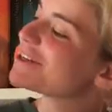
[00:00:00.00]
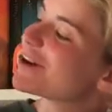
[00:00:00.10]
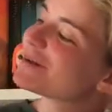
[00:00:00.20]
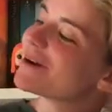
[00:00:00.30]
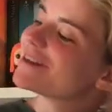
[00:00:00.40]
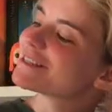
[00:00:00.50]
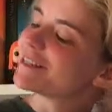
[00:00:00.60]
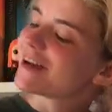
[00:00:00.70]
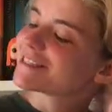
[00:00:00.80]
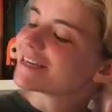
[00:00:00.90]
to talk about is
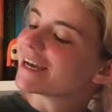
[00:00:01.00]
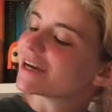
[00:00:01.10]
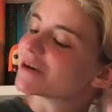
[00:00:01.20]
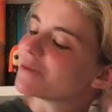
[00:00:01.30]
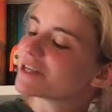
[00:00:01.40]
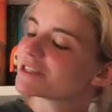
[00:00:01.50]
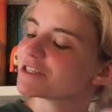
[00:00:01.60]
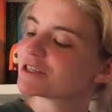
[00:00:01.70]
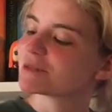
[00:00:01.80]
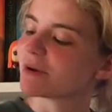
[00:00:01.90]
Eliza and Her
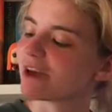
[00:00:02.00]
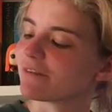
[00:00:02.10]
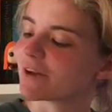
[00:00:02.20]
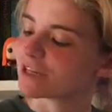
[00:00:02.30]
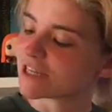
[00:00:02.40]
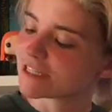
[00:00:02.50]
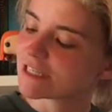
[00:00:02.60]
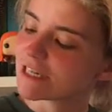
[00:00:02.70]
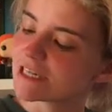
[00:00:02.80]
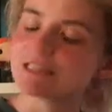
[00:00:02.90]
Monsters by
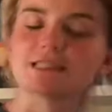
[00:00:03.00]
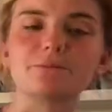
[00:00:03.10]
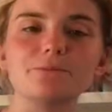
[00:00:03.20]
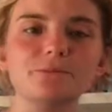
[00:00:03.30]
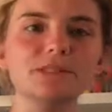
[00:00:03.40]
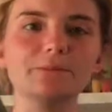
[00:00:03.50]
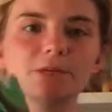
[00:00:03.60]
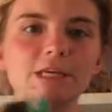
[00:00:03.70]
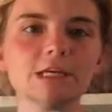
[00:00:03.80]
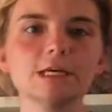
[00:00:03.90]
Francesca
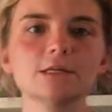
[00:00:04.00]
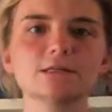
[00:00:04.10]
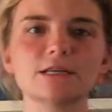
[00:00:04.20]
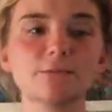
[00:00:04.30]
Zappia.